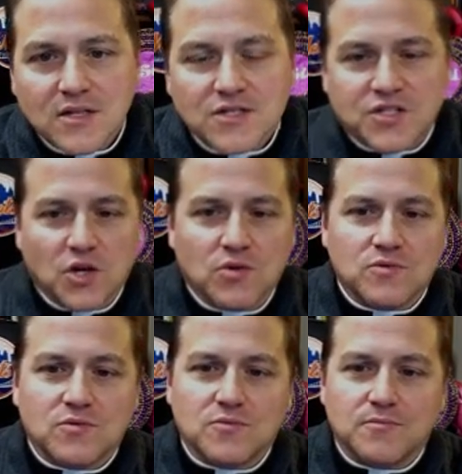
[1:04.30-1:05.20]
So
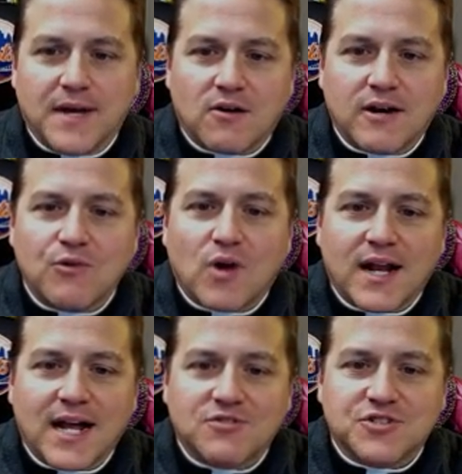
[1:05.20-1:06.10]
Mary, right
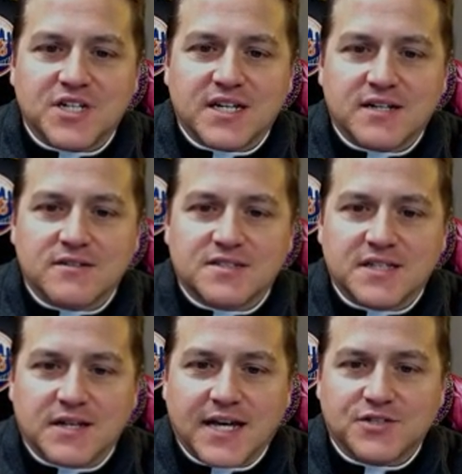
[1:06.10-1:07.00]
after she hears
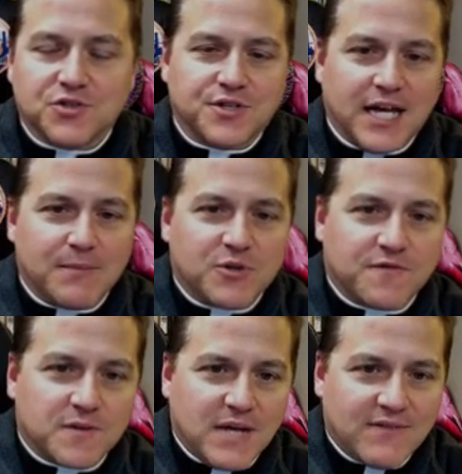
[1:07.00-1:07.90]
the angel Gabriel
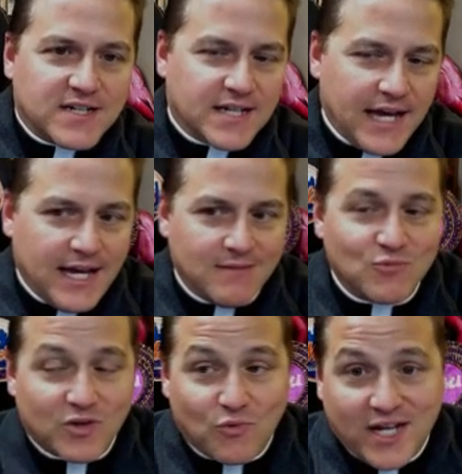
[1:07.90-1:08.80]
from heaven came
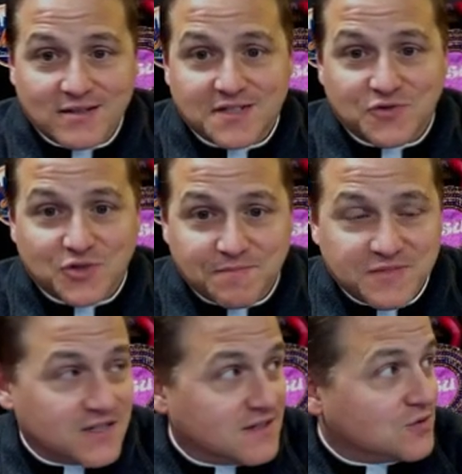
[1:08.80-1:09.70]
with wings of
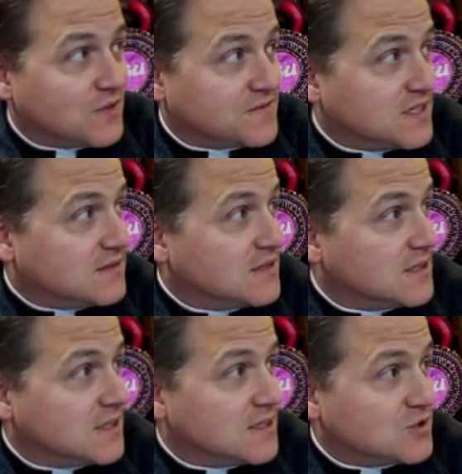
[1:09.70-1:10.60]
drifted, drifted
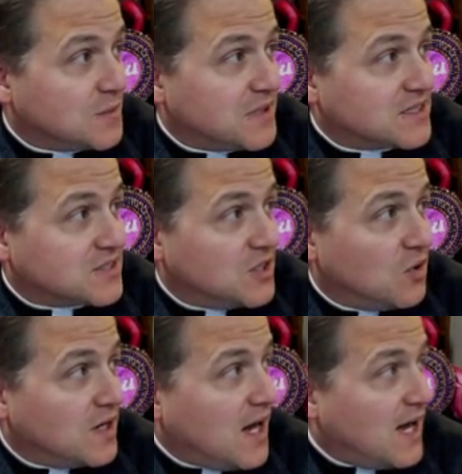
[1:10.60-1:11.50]
dripping
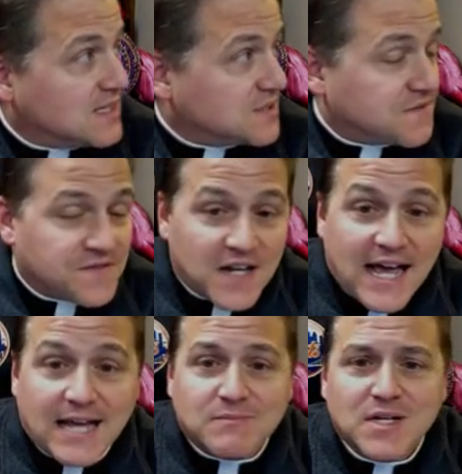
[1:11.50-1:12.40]
snow and eyes of
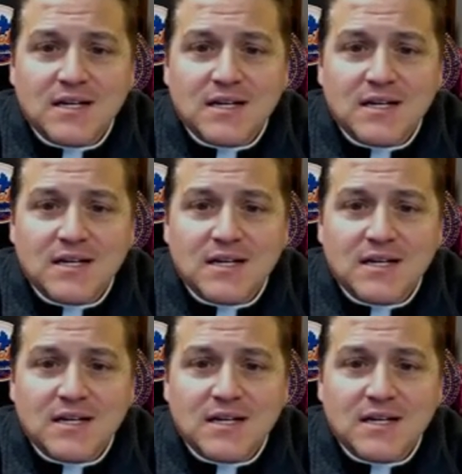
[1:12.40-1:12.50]
flame,